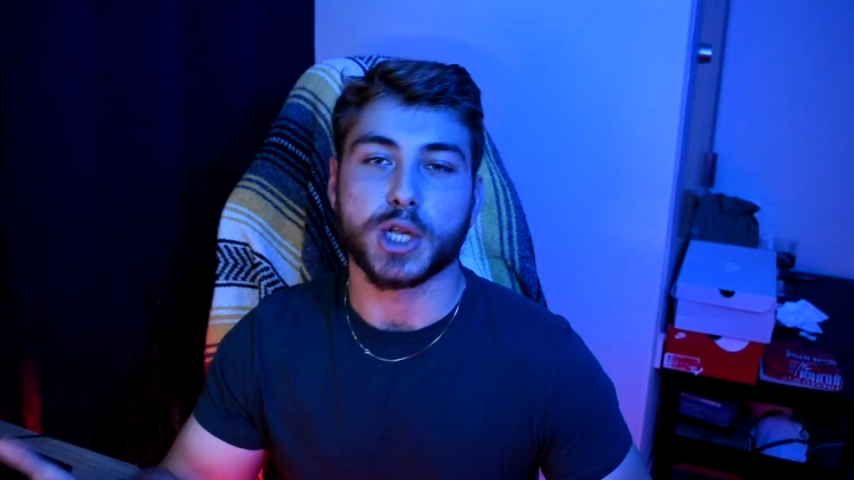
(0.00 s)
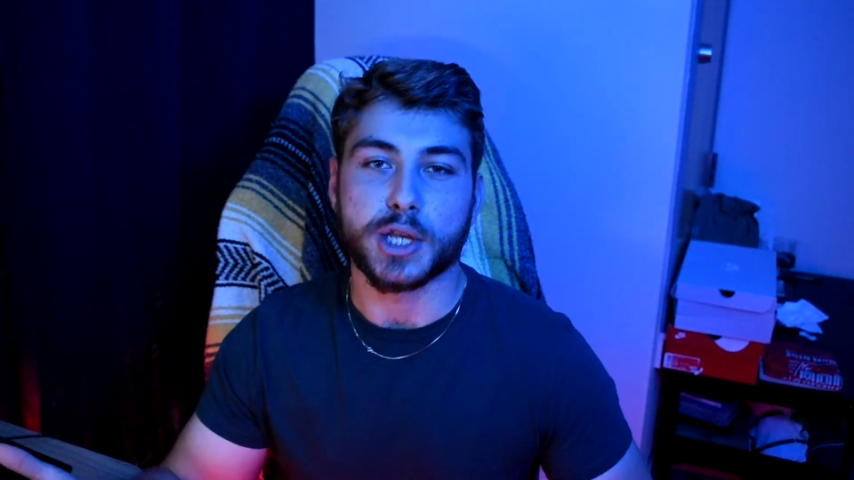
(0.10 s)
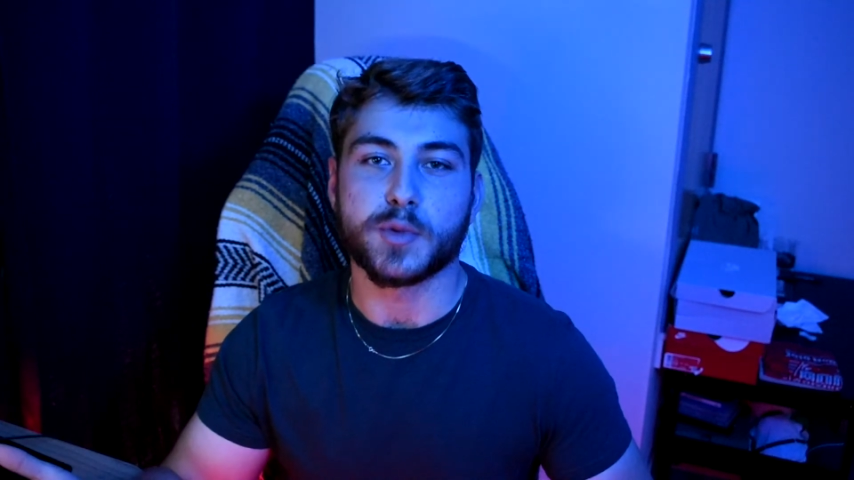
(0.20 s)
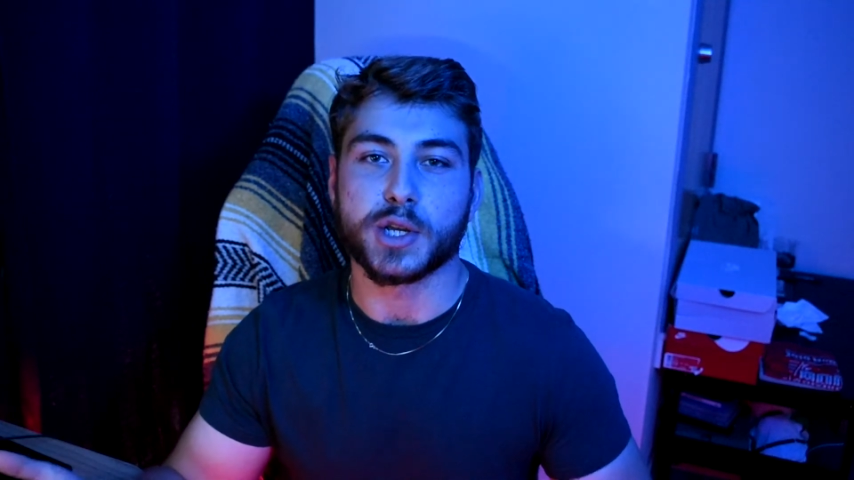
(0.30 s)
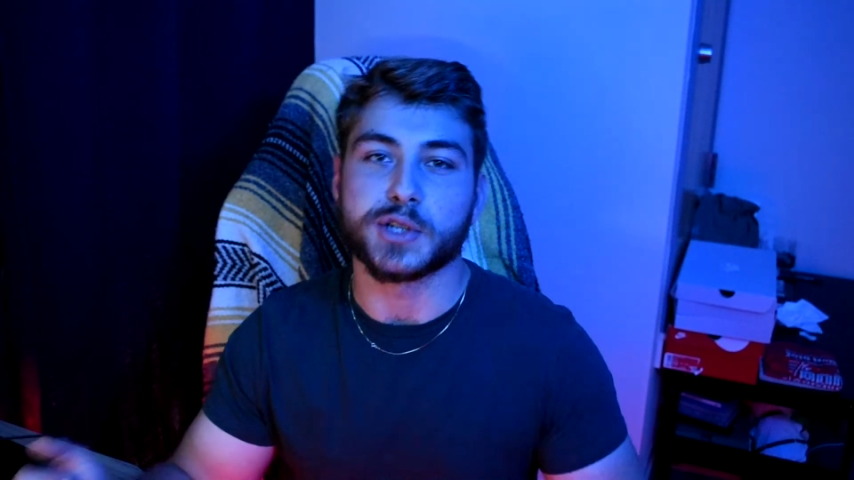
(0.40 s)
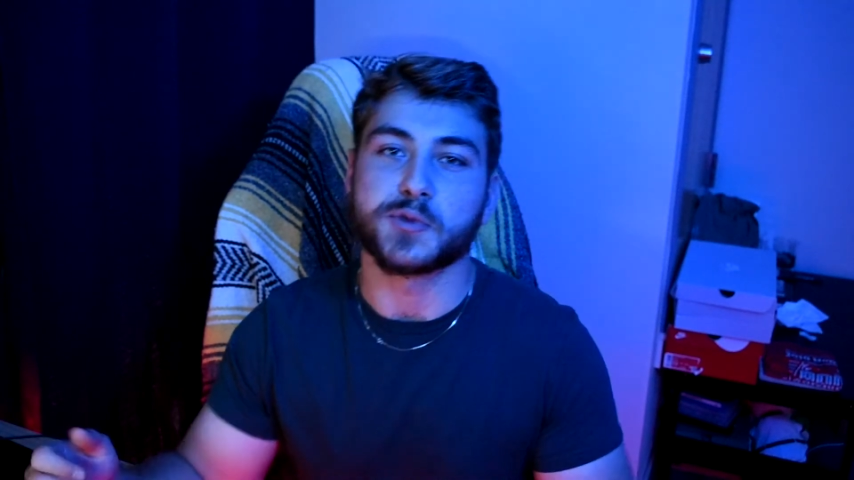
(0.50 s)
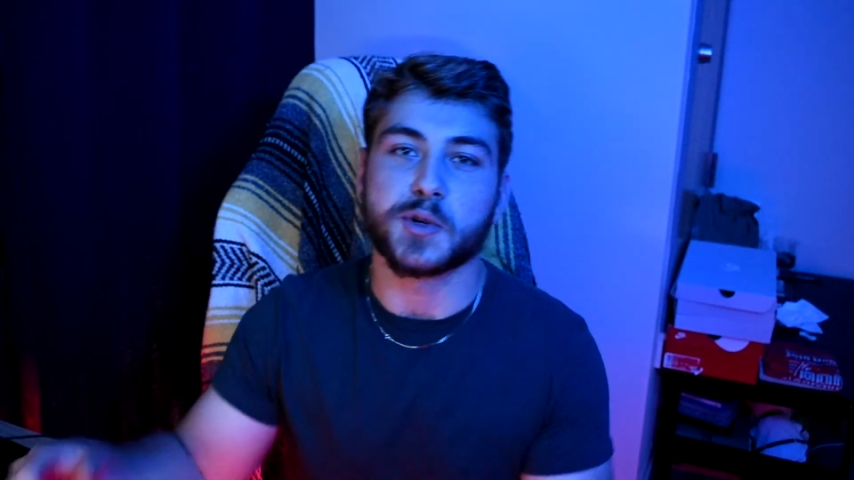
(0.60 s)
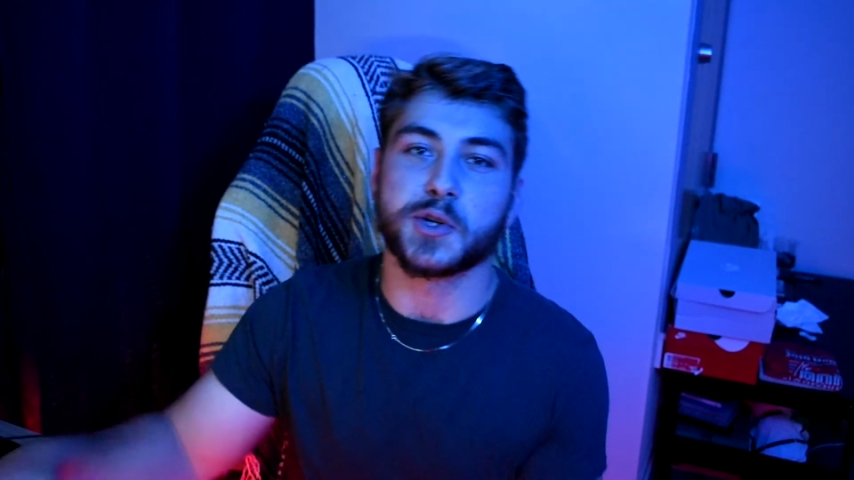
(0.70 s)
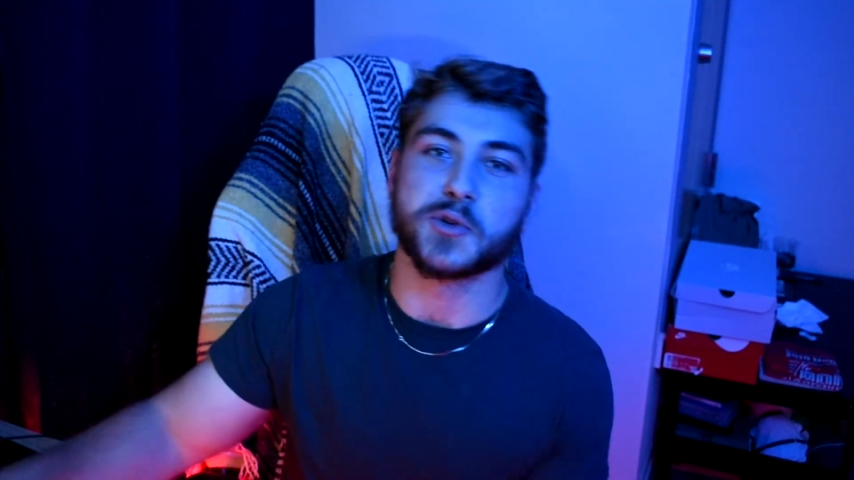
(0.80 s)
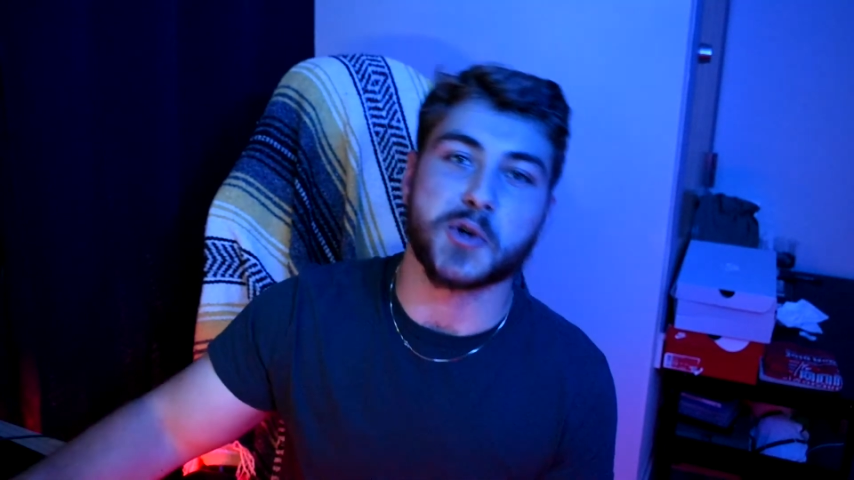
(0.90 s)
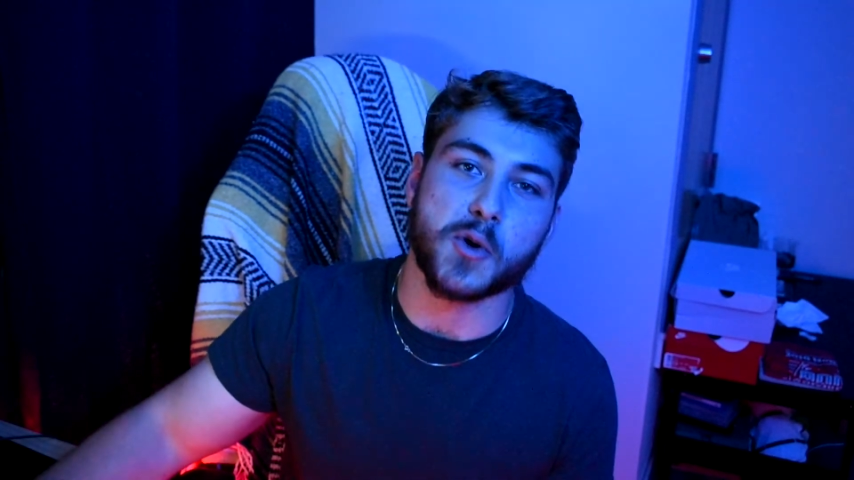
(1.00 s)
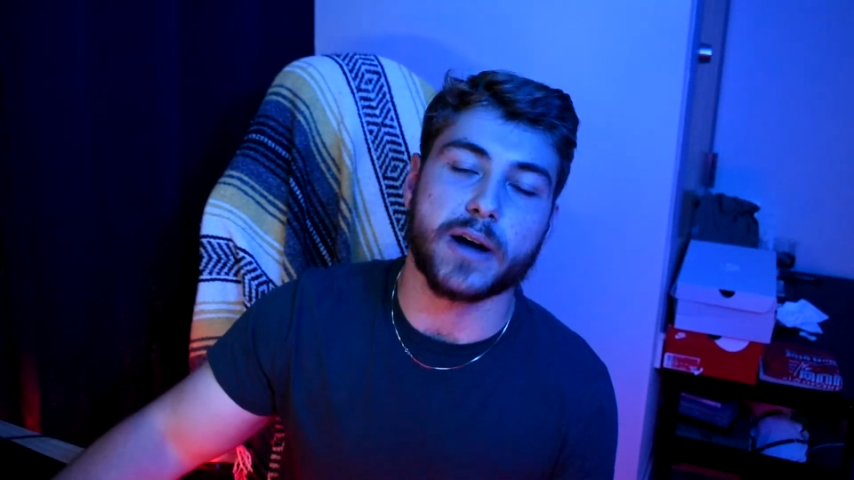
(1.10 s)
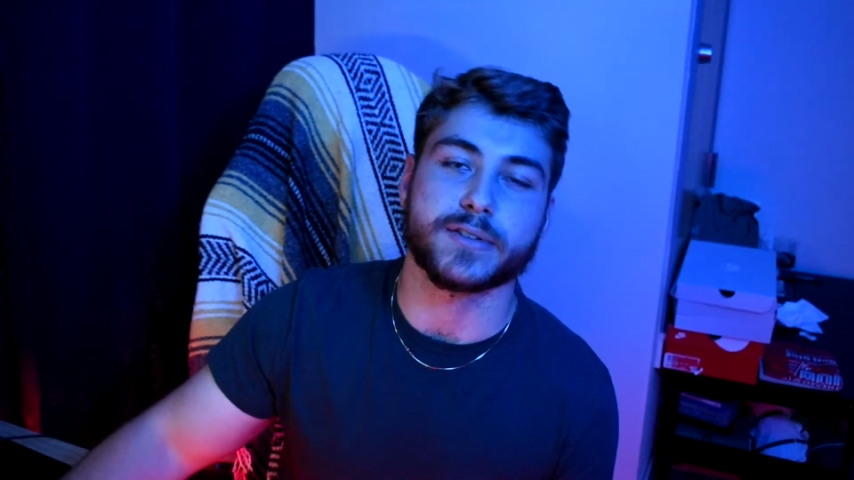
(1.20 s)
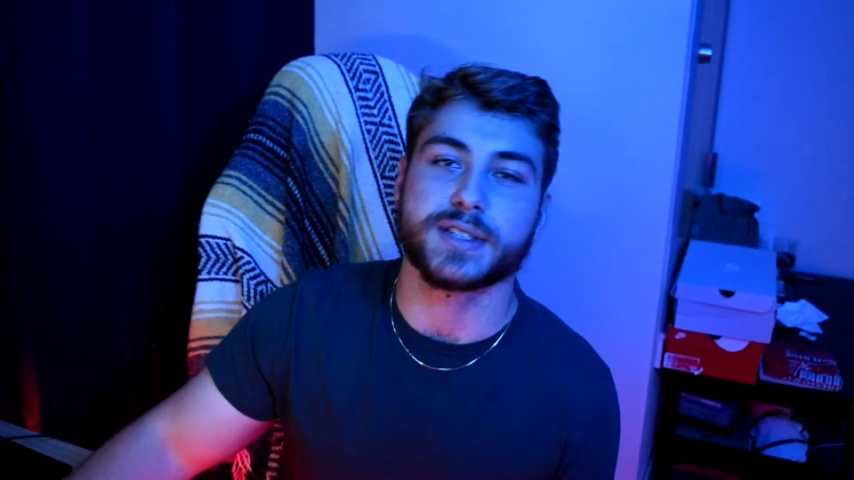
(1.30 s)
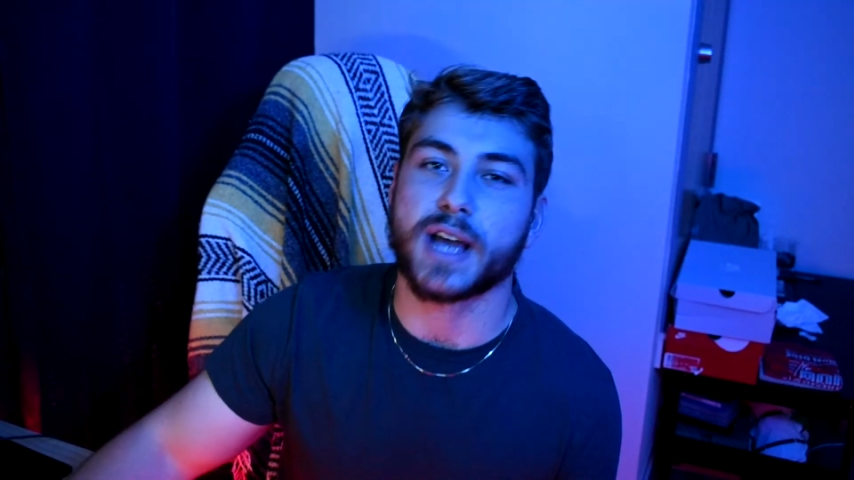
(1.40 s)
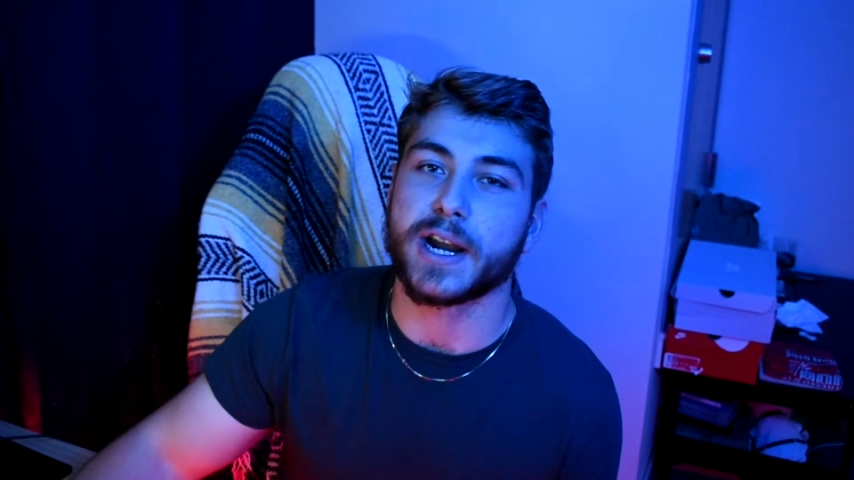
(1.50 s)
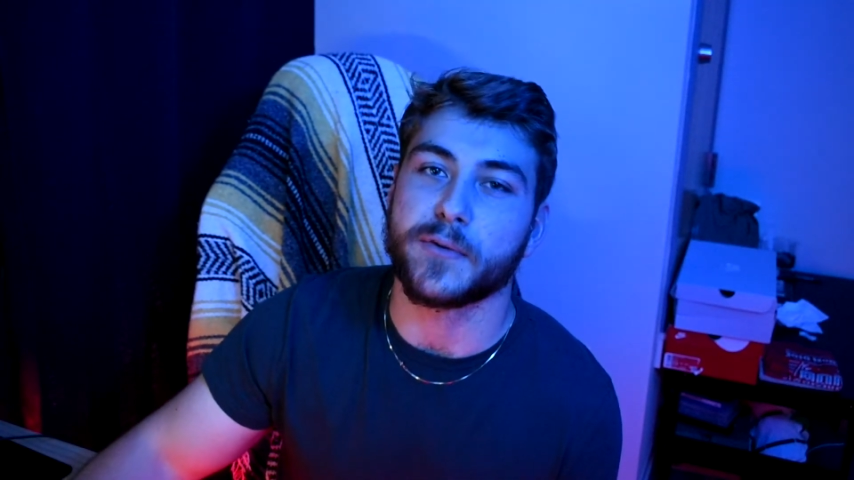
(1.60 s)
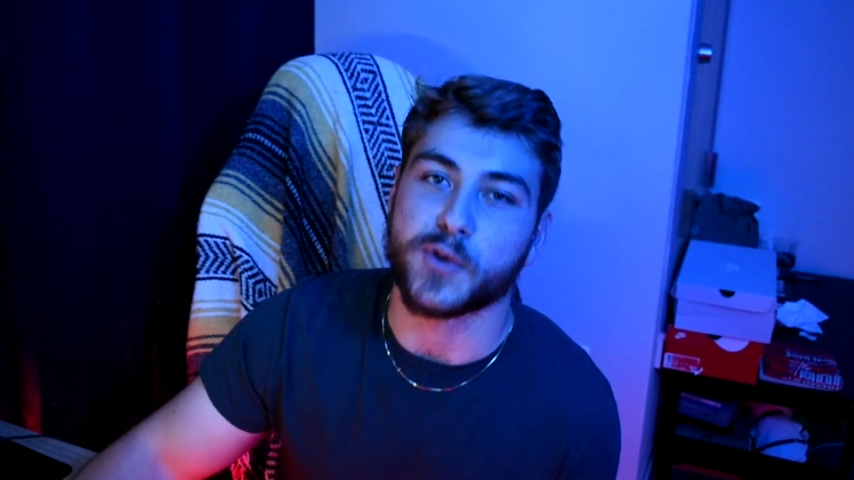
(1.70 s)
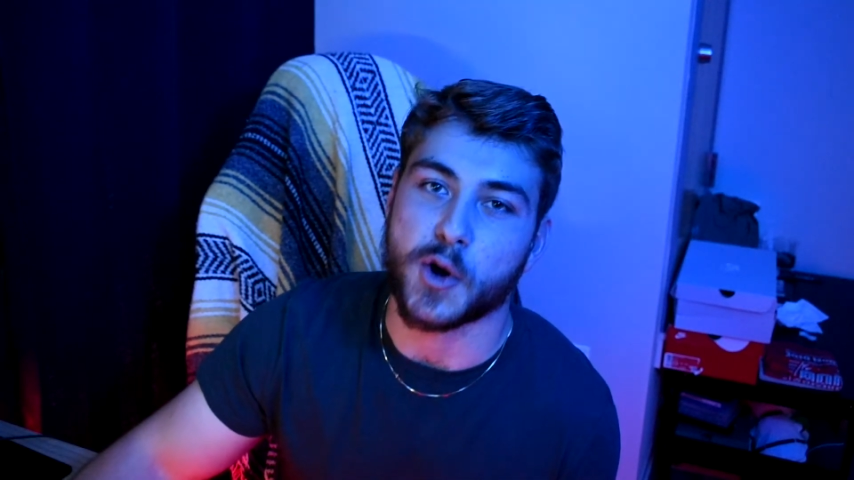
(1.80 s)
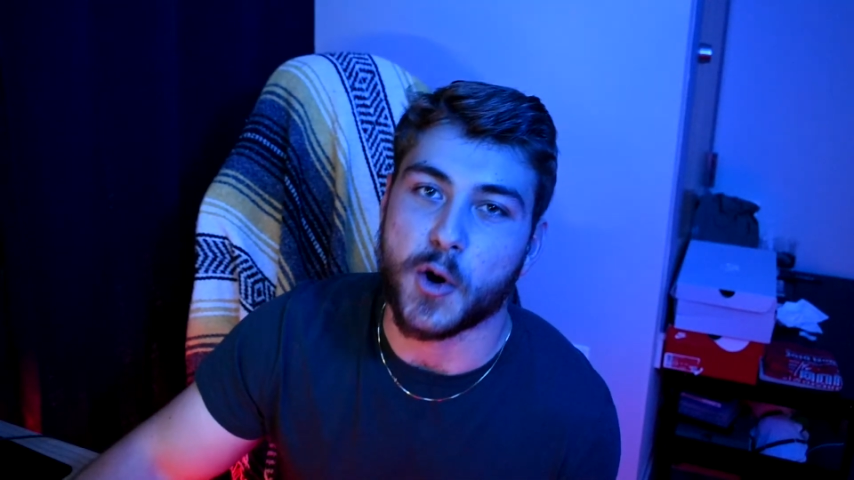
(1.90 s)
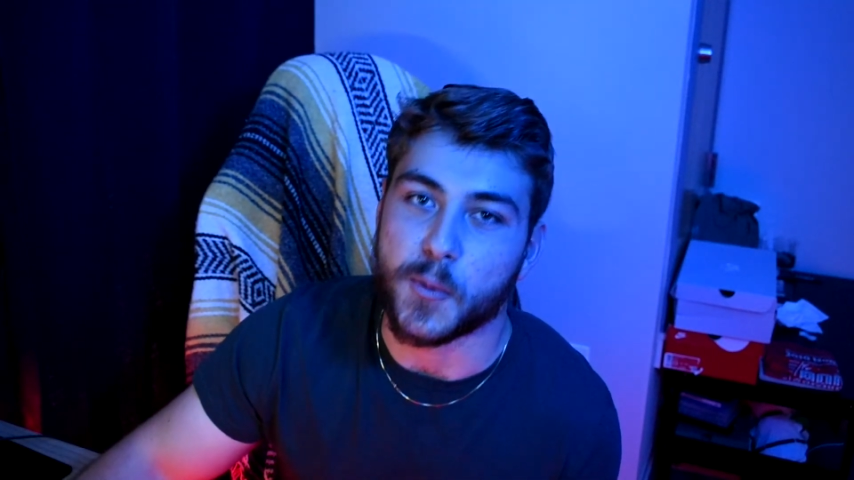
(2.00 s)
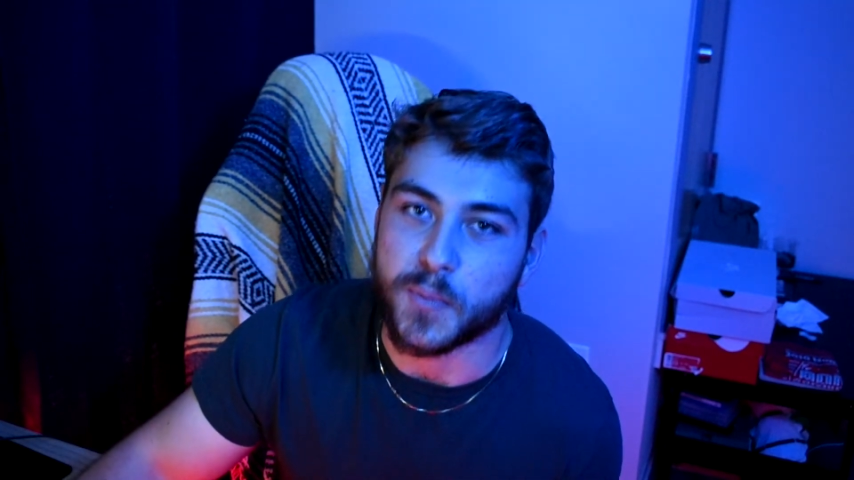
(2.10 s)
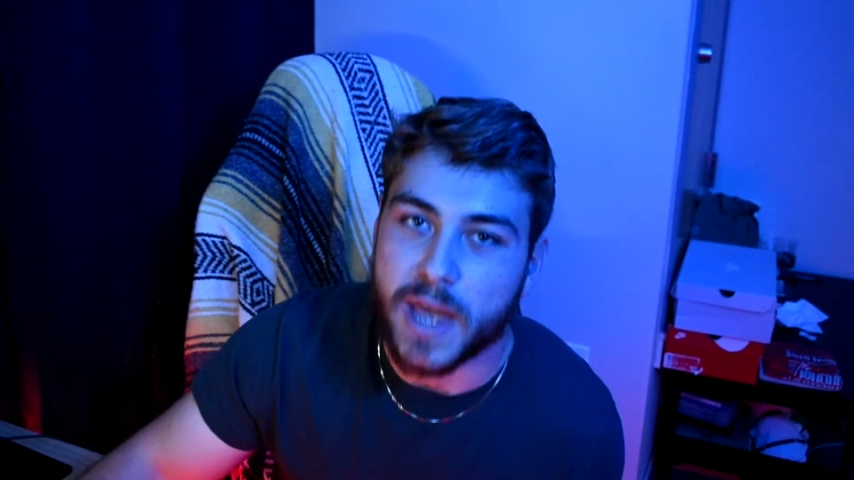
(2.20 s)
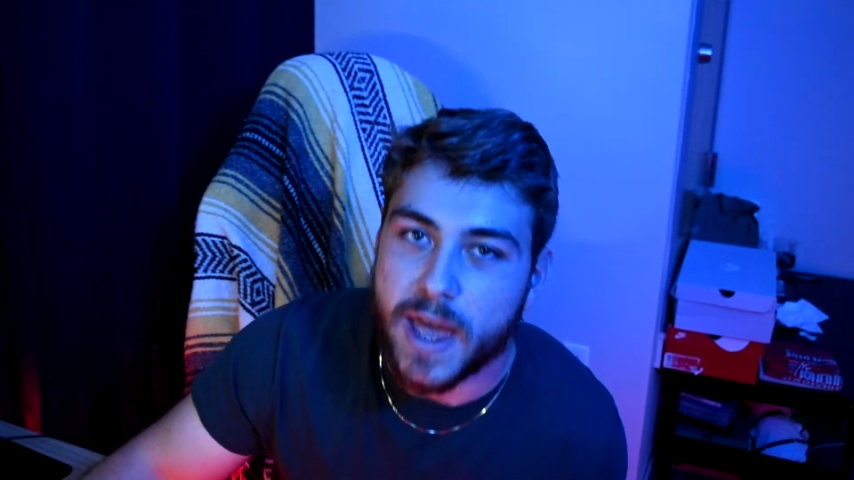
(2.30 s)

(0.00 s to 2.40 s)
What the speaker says: liberties when you go outside of your home.